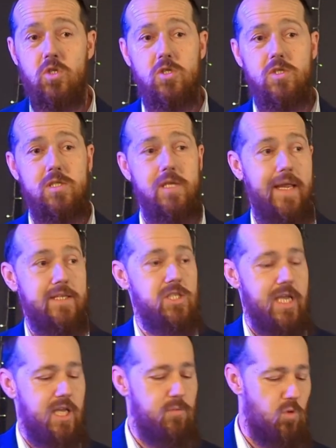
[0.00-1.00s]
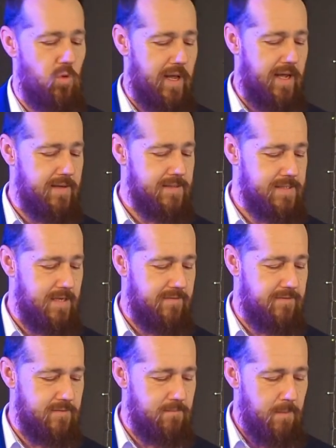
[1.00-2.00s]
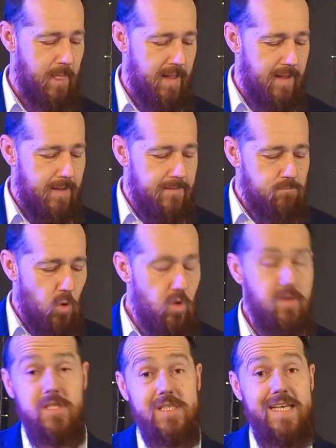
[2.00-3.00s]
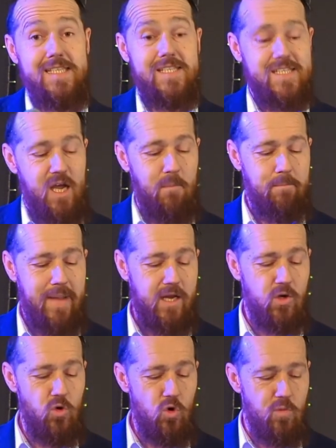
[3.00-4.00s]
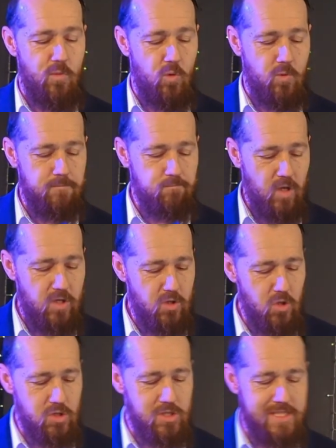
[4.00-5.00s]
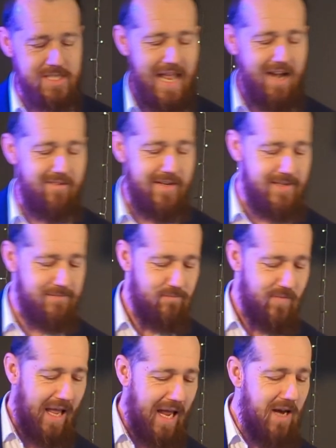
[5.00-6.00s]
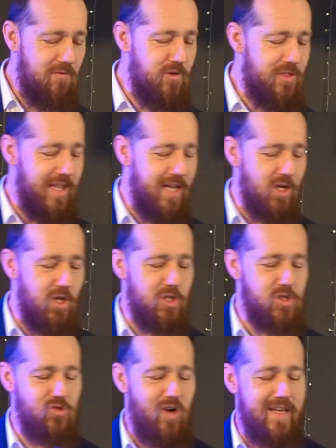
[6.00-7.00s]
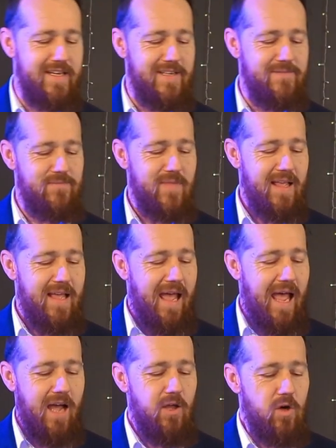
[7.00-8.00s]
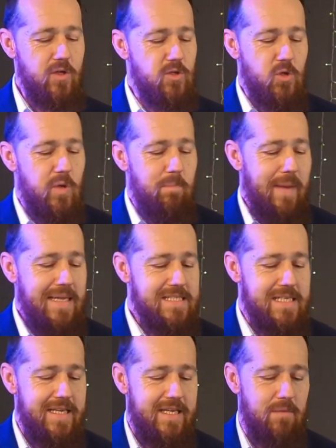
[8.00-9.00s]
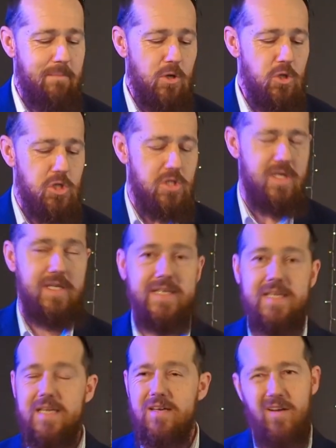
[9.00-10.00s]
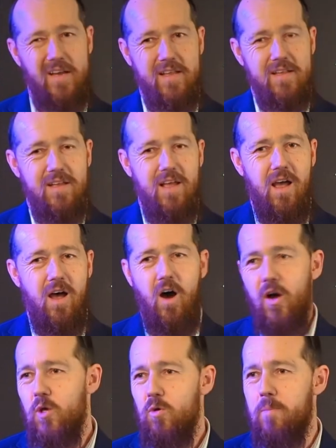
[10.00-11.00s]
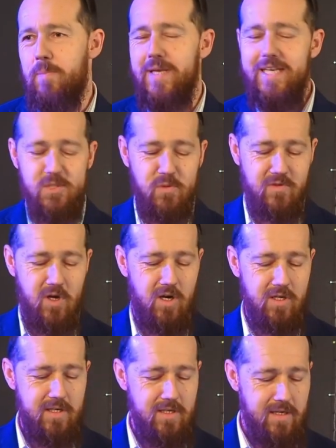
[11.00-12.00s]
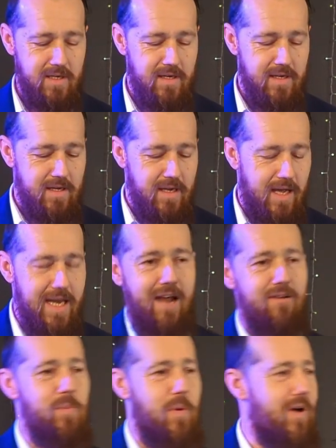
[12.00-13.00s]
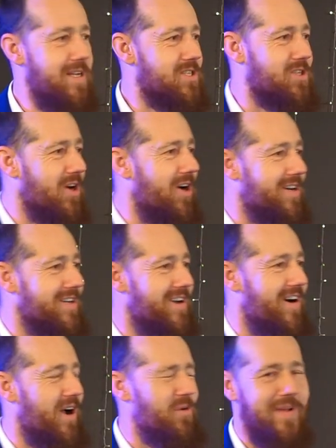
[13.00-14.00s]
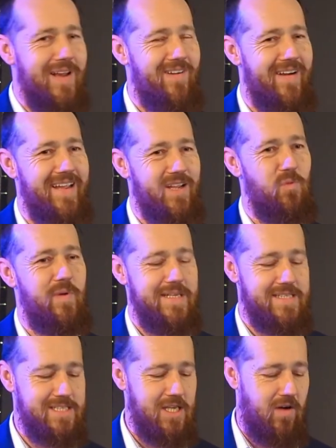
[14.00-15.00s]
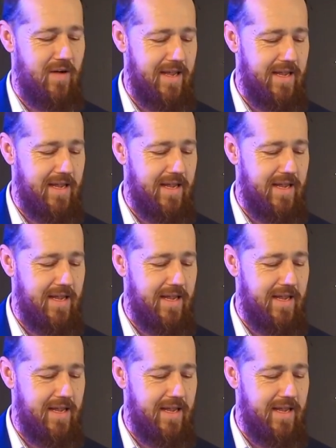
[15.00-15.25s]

and they check him all out and stuff, and all of the tests come back normal. And the doctor says, Larry, everything looks great. How are you doing mentally and emotionally? Like, are you at peace with God? And Larry replies, God and I, we're tight,